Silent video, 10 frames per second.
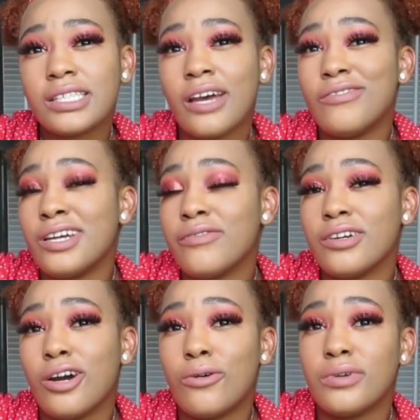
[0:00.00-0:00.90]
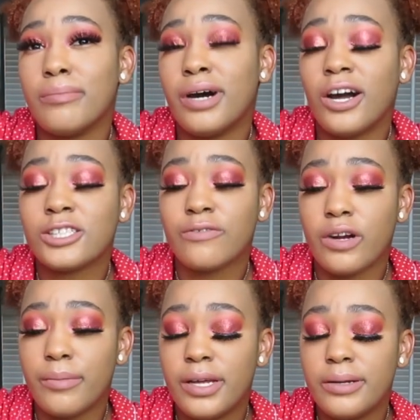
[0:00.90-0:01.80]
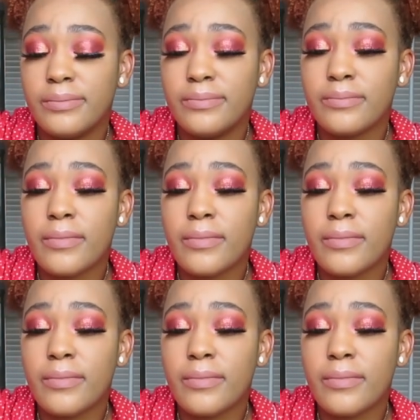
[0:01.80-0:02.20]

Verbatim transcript: I have never owned a box from him,